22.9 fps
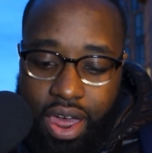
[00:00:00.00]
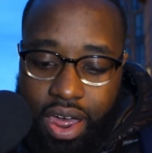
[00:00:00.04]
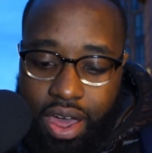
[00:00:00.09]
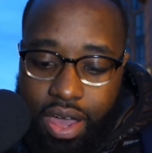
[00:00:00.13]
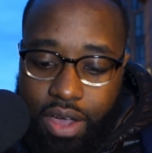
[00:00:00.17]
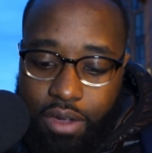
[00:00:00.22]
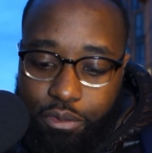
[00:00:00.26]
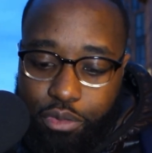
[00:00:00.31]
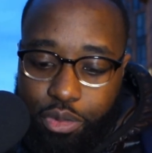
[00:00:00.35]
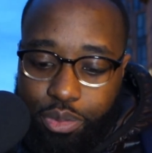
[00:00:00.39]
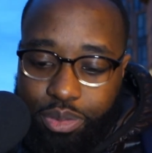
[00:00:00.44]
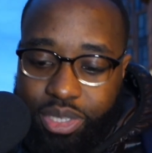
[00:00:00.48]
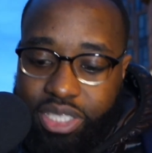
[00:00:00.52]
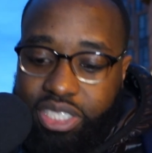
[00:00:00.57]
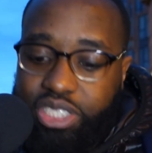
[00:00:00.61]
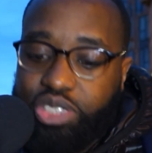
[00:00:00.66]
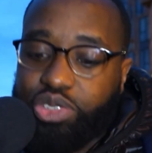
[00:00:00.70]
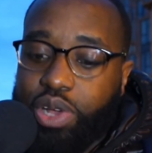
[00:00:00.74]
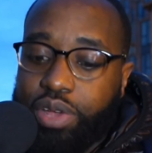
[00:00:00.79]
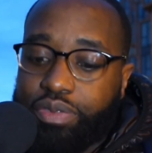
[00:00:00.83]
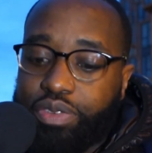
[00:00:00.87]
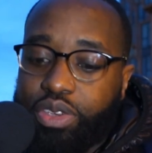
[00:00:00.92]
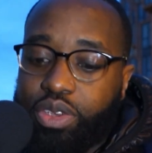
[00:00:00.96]
uh, for me to
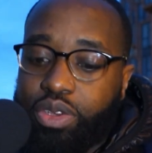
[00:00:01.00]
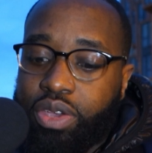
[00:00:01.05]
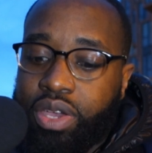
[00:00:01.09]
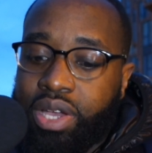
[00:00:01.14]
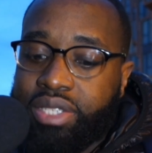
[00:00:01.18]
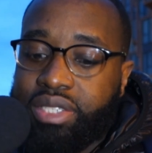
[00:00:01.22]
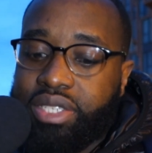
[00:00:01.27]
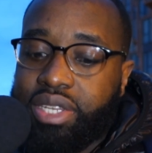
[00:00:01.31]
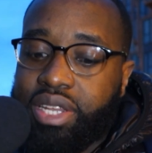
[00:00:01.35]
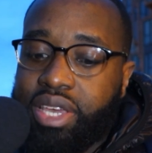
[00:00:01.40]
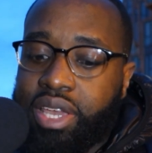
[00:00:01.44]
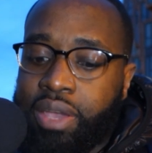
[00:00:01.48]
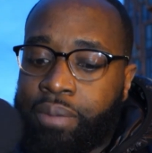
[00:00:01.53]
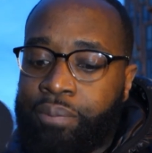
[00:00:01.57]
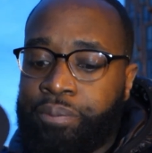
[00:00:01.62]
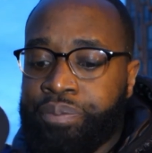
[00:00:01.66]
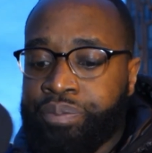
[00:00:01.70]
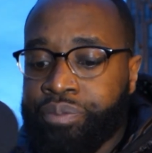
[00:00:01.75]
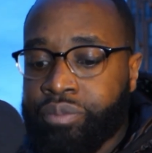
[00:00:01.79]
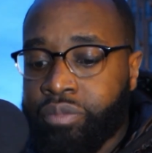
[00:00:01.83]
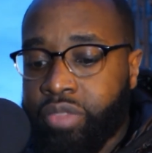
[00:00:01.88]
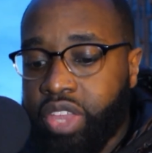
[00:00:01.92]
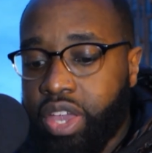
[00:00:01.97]
try for you guys
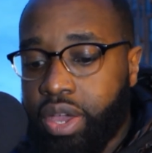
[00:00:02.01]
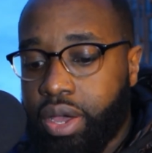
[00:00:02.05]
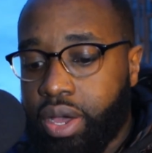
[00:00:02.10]
today.